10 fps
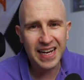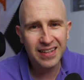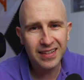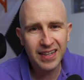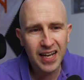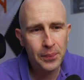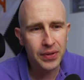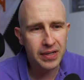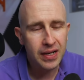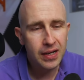anything
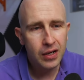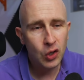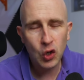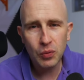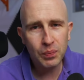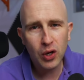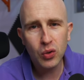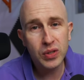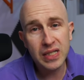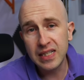happened. Lo and
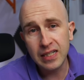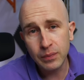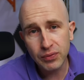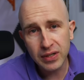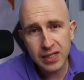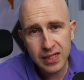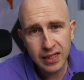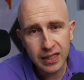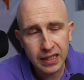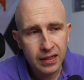behold, it didn't print a
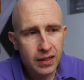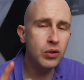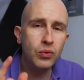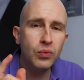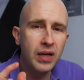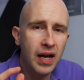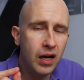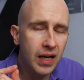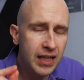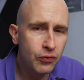ticket. So
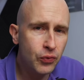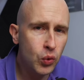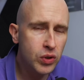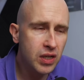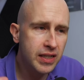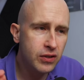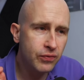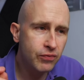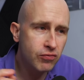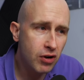I had the foresight
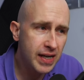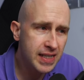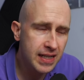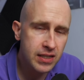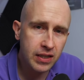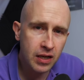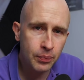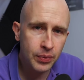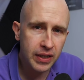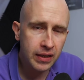of writing to the
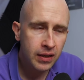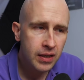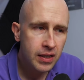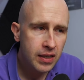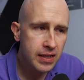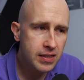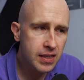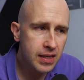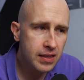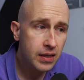company and
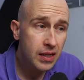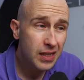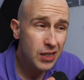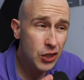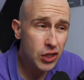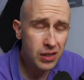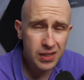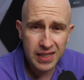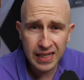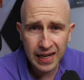said,
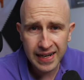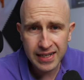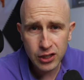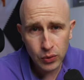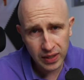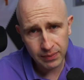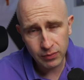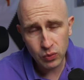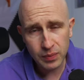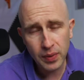just in case you hit
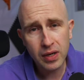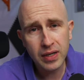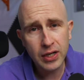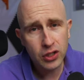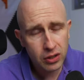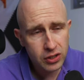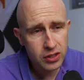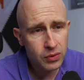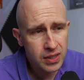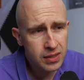me with a parking charge
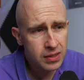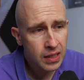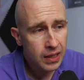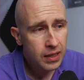notice,